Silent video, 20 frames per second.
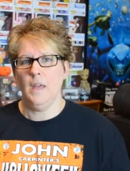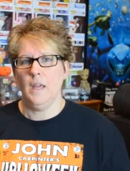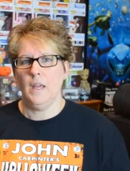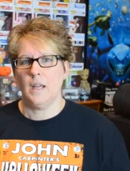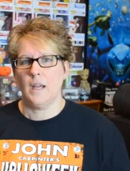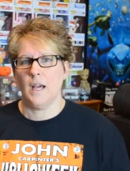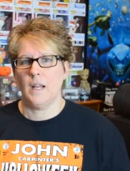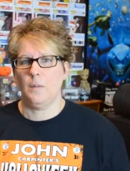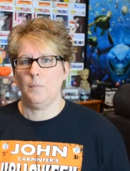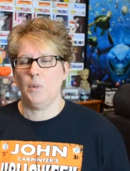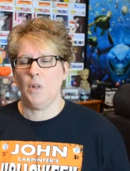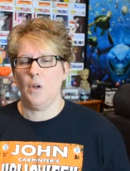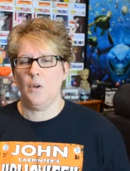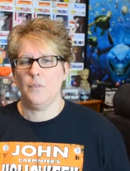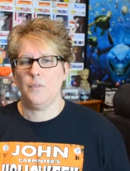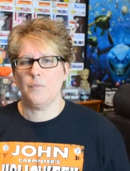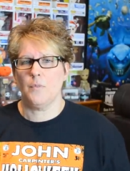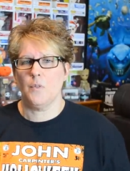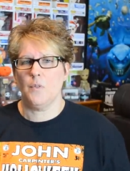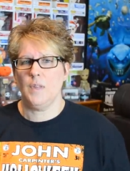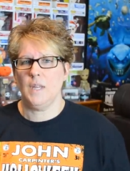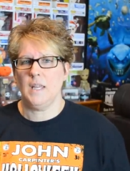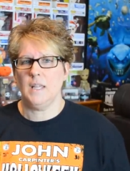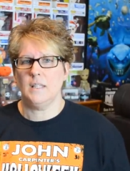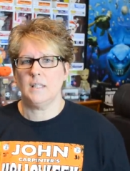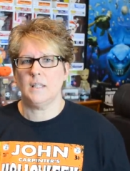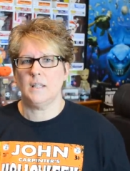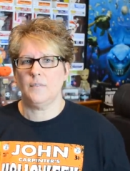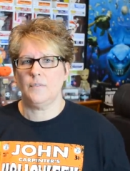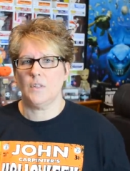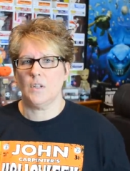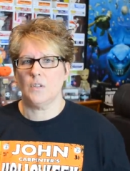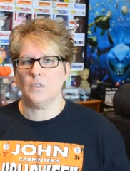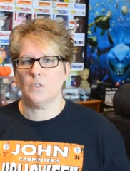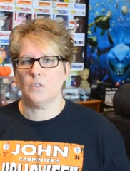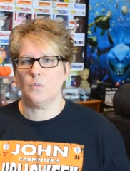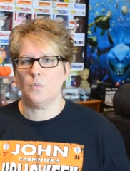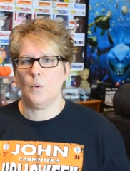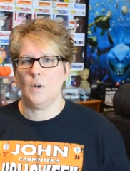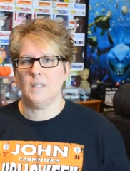kind of blow through these, and if
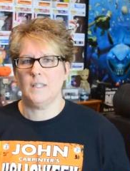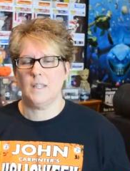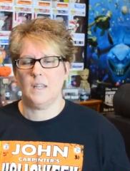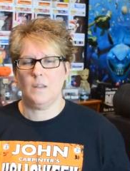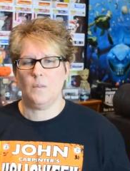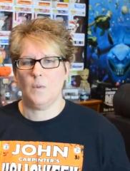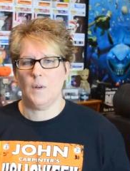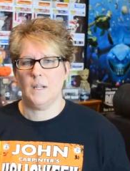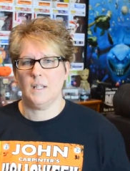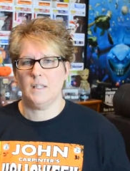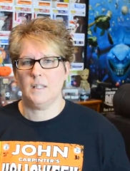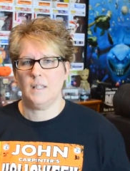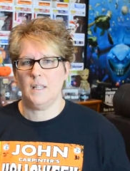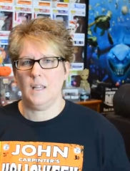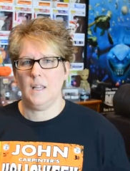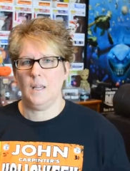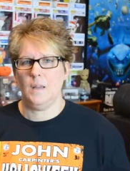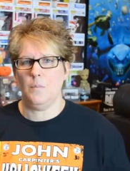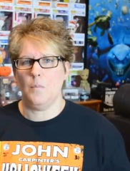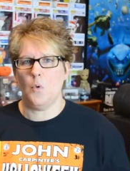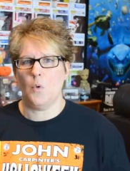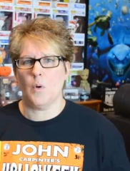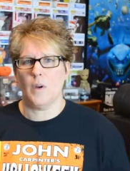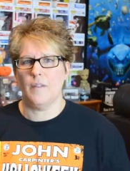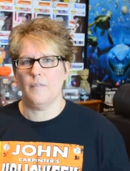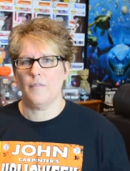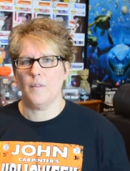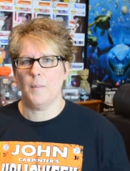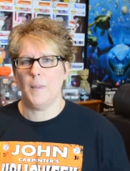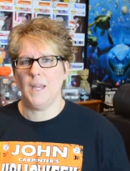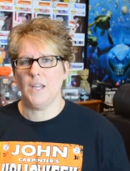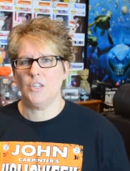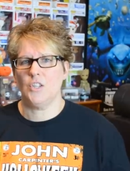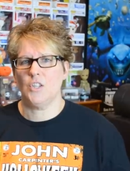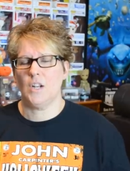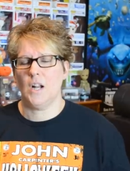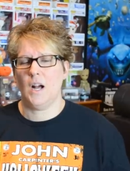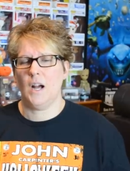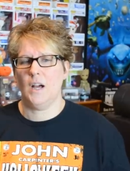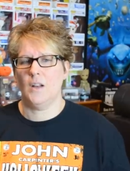there's ones that you want to see more
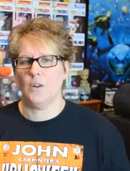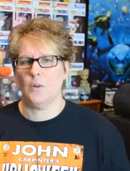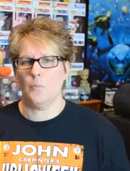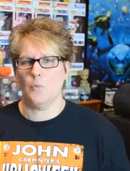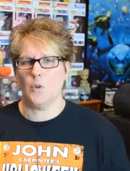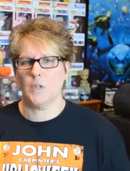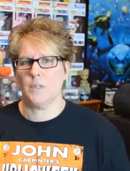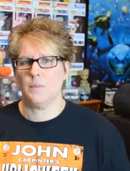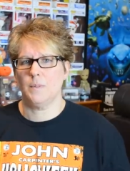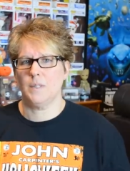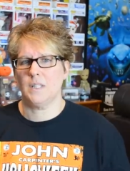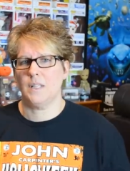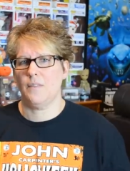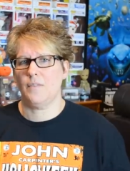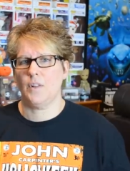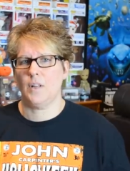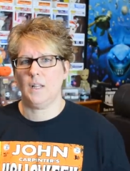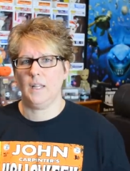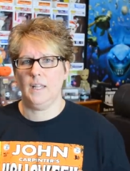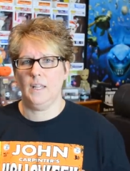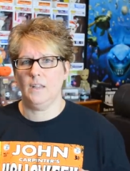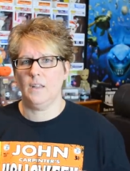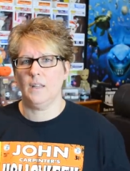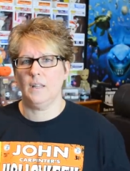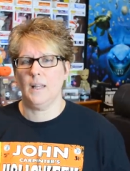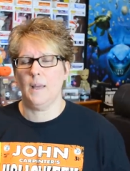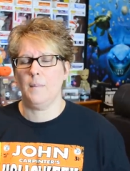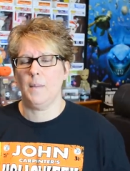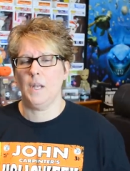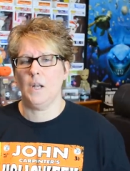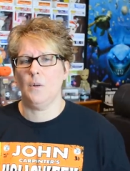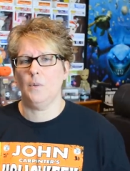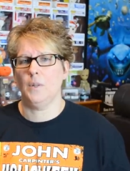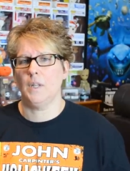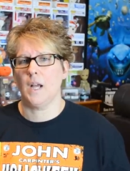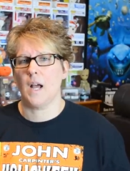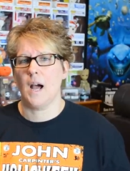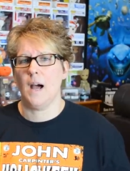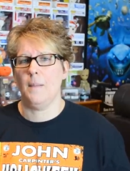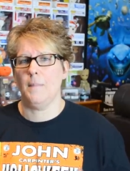information on or more specifically, you can let me know in
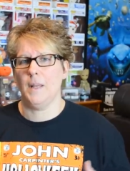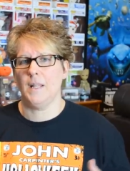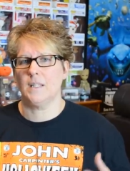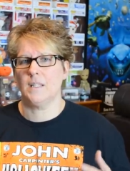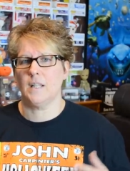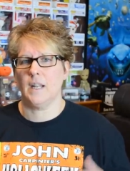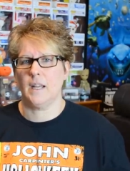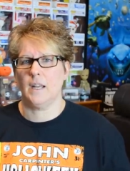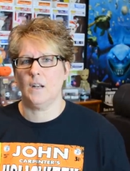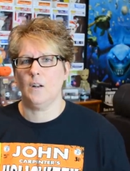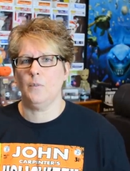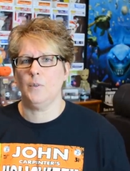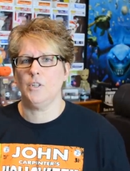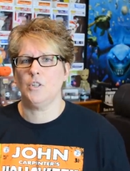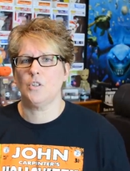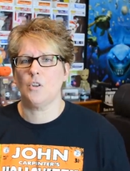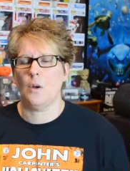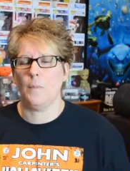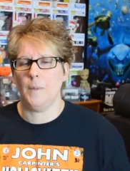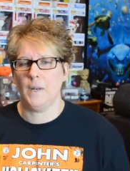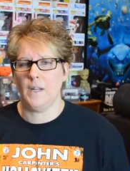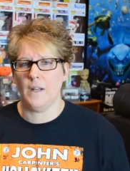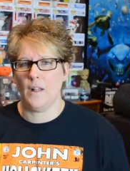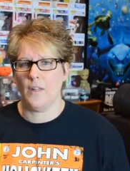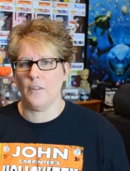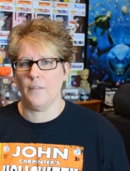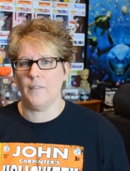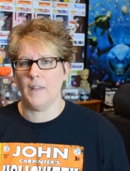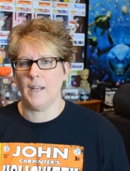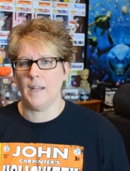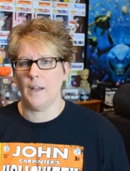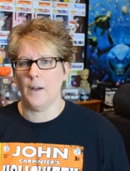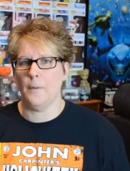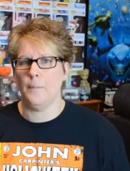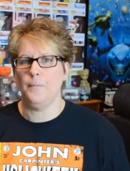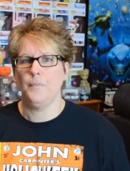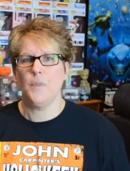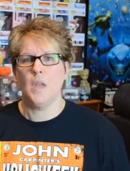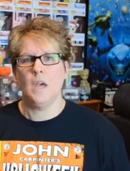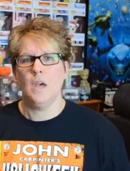the comments and I can always show them in another video.
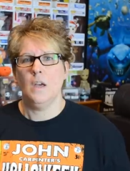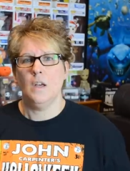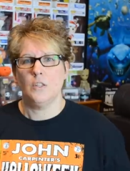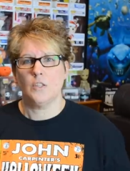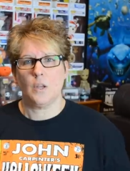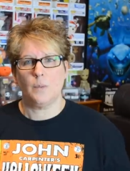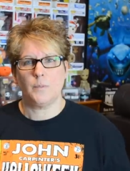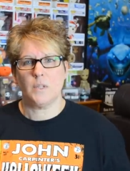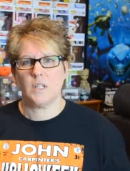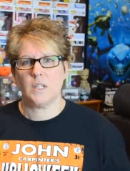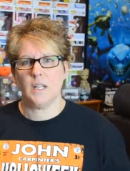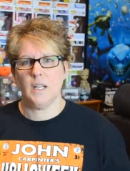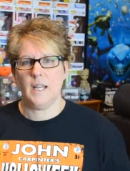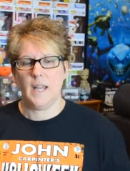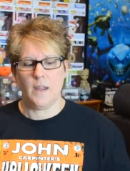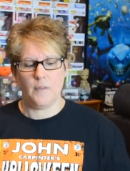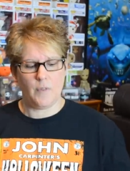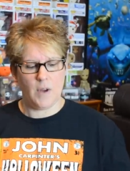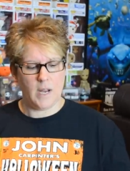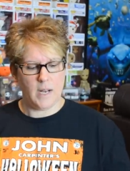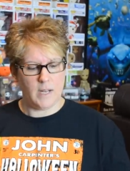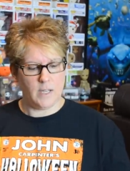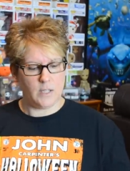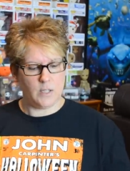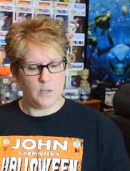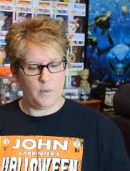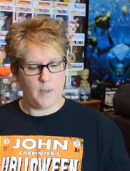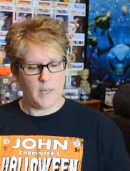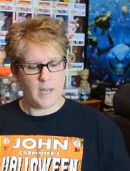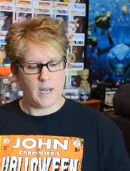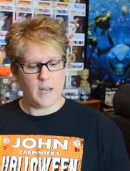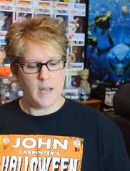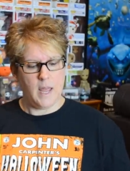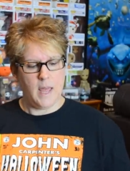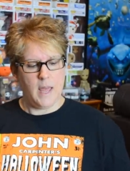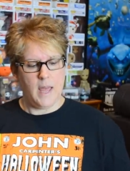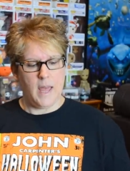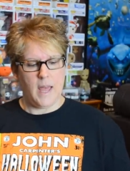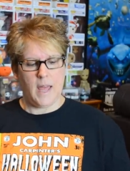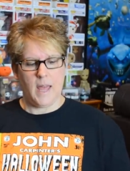So I'm just going to get right into it,
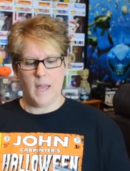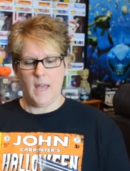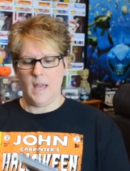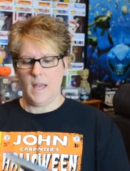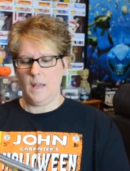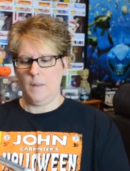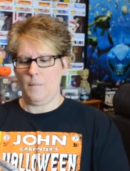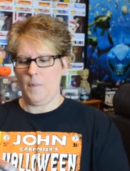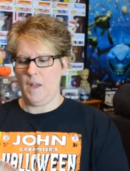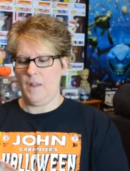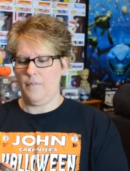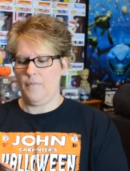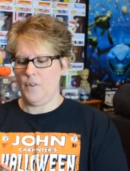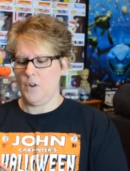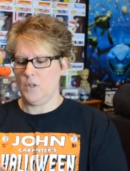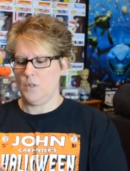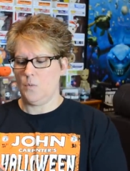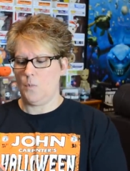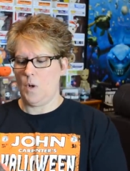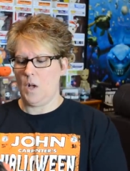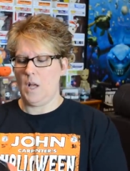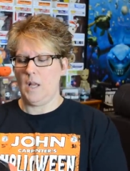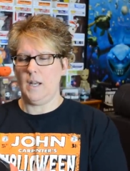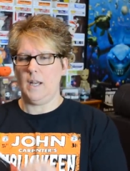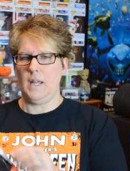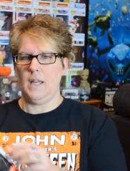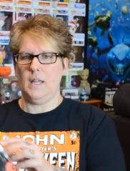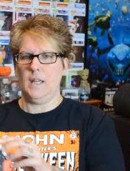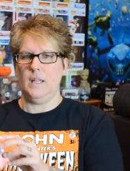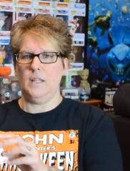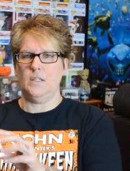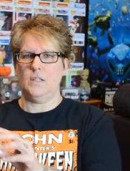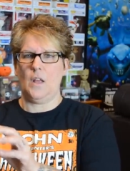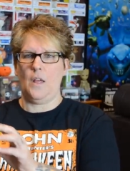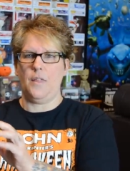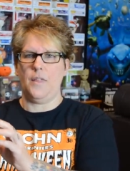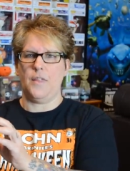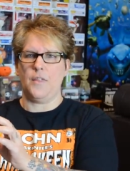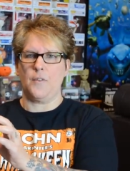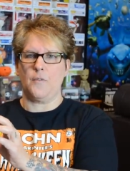and my first one is
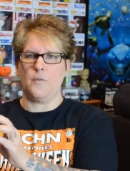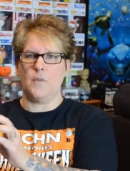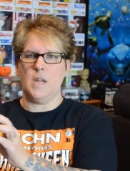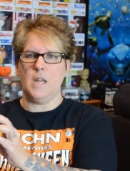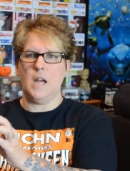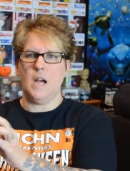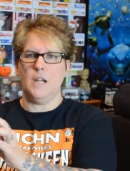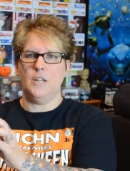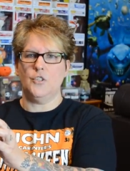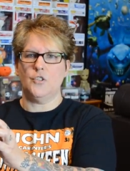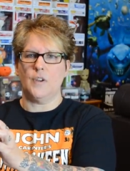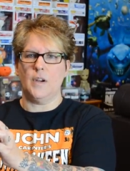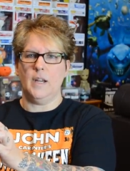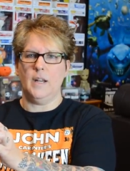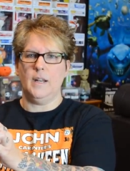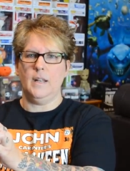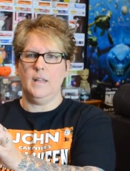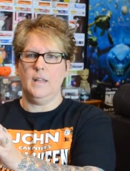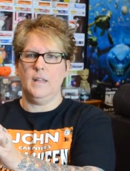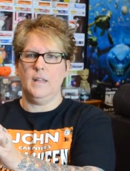300,